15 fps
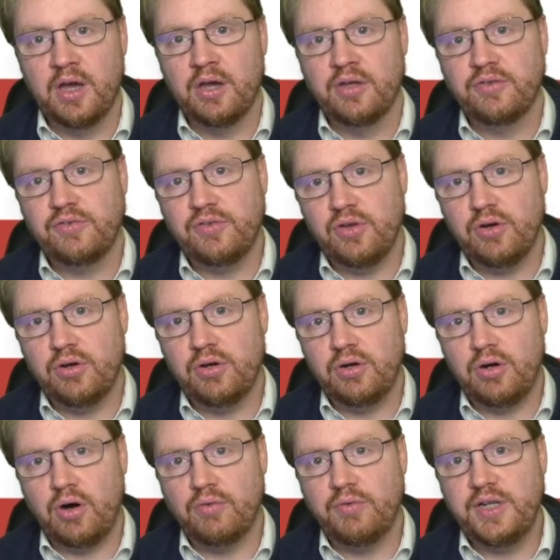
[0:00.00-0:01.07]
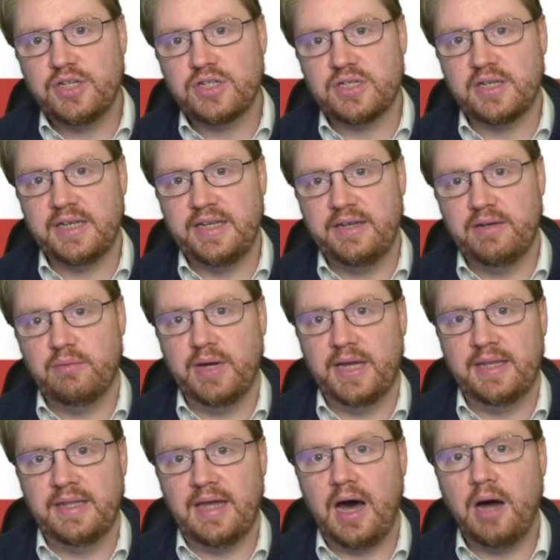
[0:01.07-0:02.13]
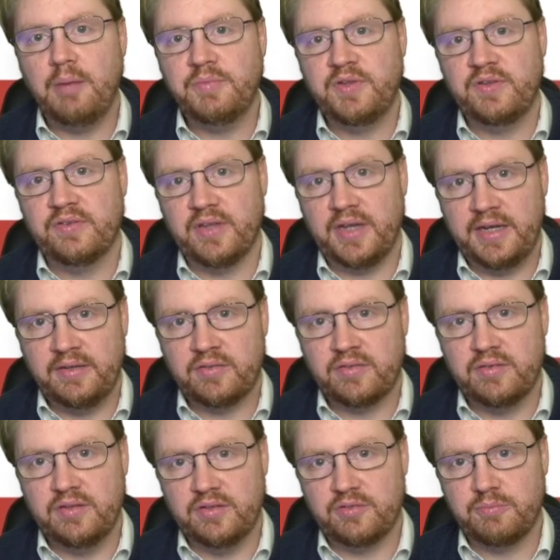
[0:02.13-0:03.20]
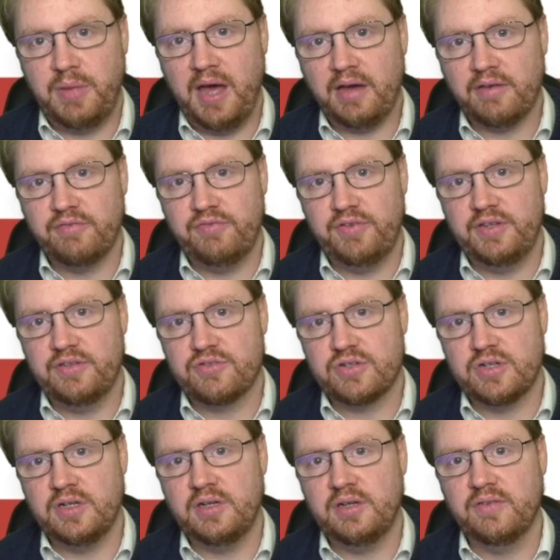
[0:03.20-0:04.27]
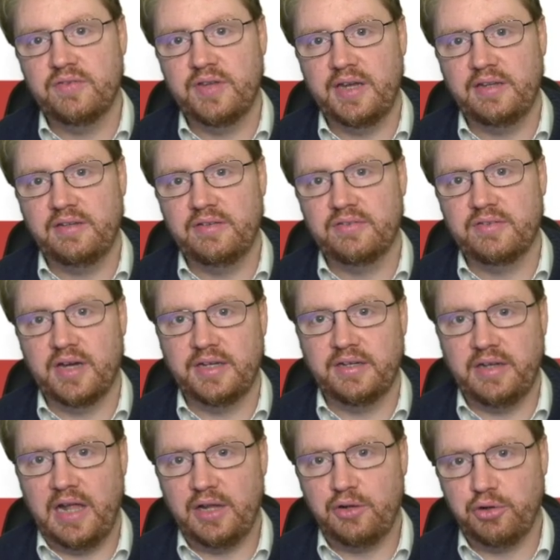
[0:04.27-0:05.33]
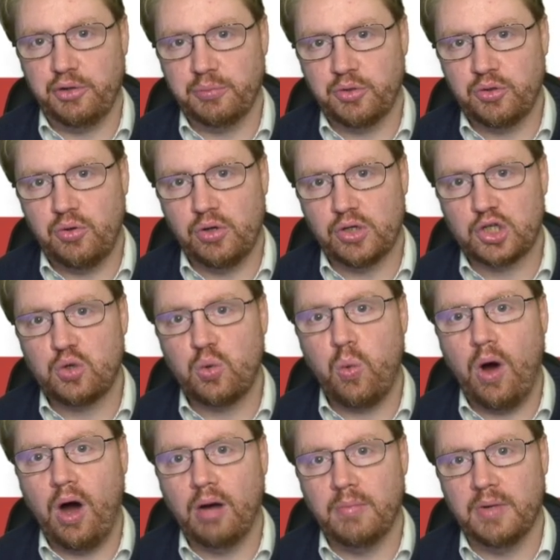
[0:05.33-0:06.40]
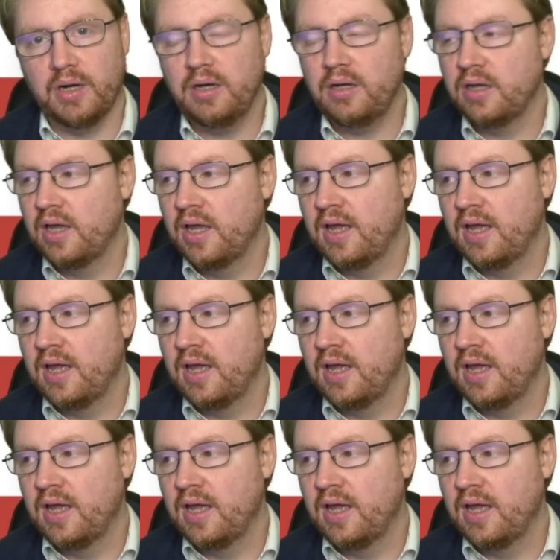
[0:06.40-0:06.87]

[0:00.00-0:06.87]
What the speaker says: So originally, when ARM designed this PAC feature, they designed an algorithm called Qama